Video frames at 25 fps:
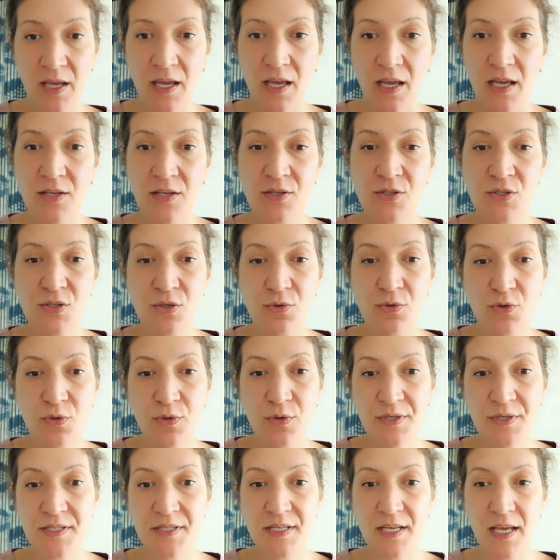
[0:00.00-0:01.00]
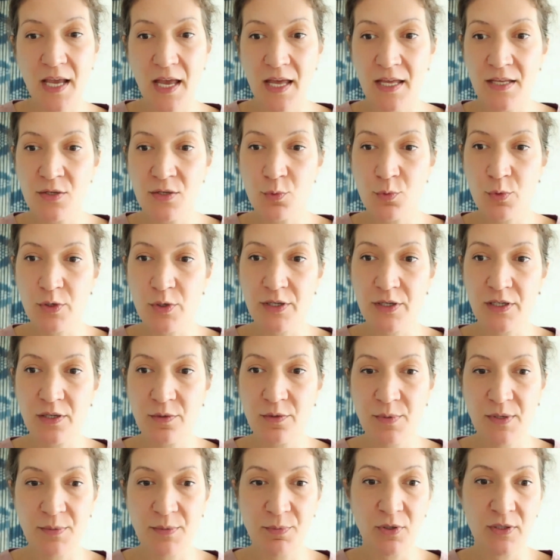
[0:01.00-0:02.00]
And so towards the end, we're going to
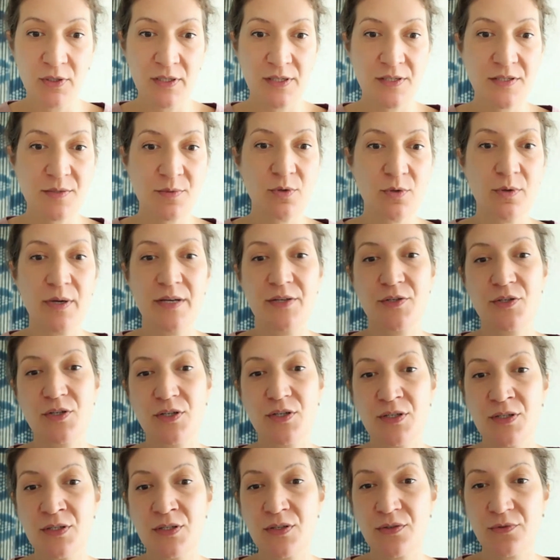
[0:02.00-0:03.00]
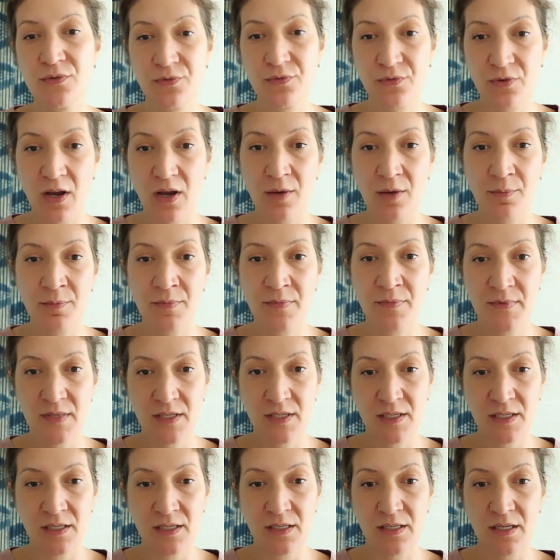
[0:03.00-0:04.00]
be pulling some questions from
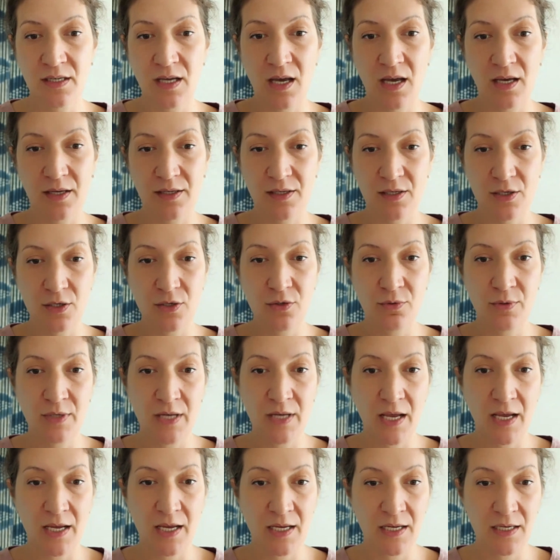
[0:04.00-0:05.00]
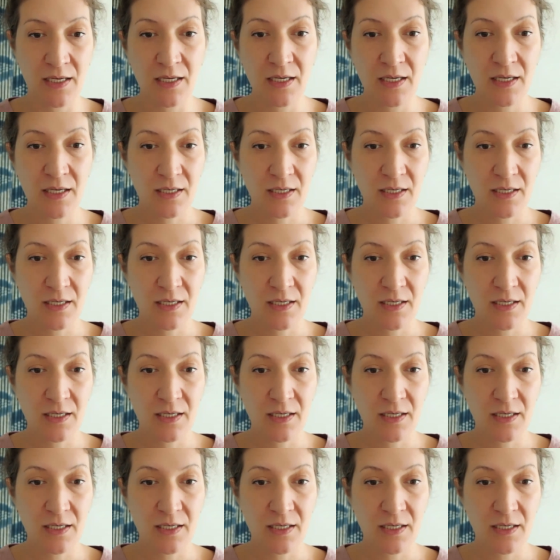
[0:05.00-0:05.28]
the Q&A